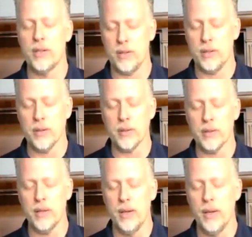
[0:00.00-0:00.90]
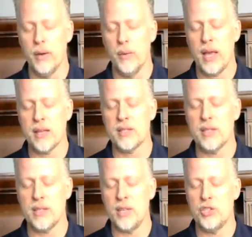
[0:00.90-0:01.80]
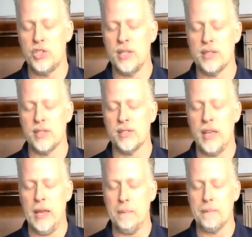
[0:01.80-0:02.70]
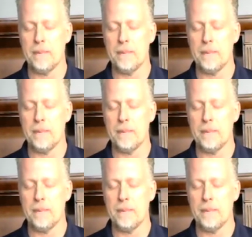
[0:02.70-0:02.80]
to learn. We ask this in Jesus' name.